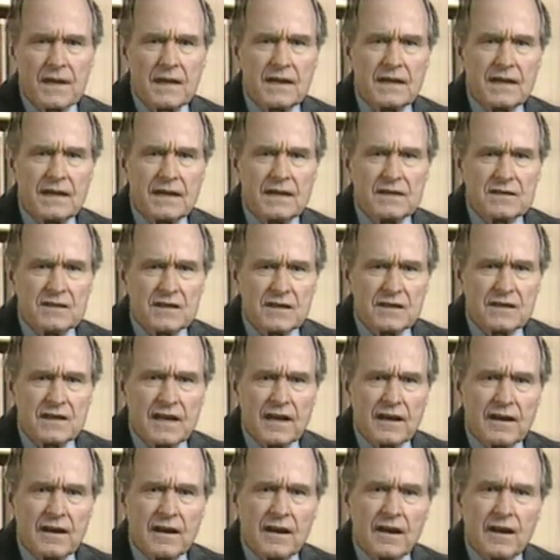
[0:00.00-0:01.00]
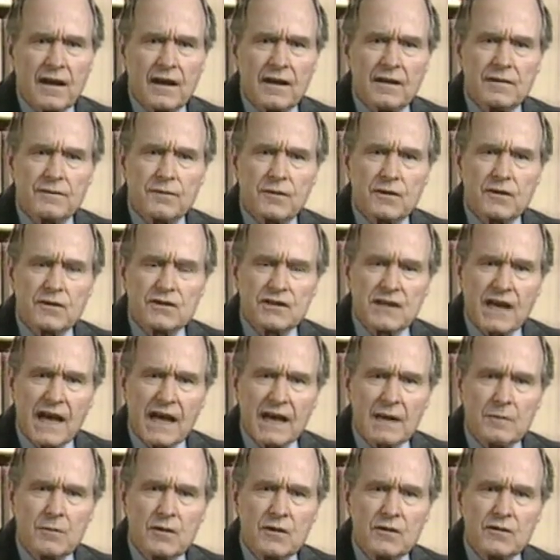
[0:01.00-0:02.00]
It is a deadline for
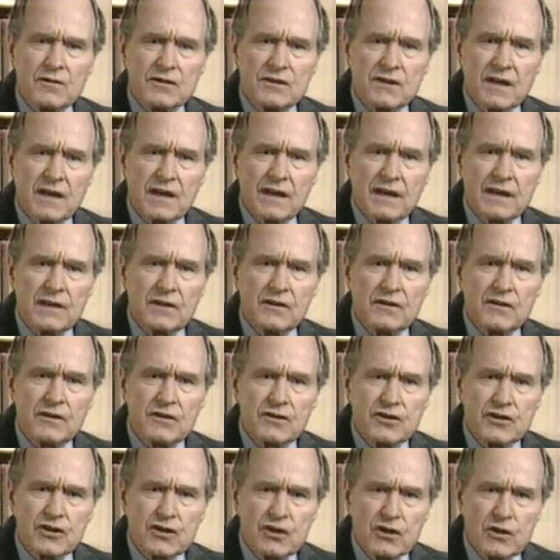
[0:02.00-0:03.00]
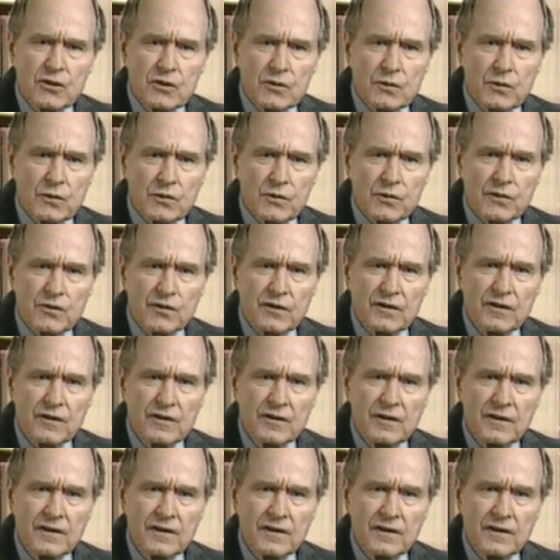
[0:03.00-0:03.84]
Saddam Hussein to choose,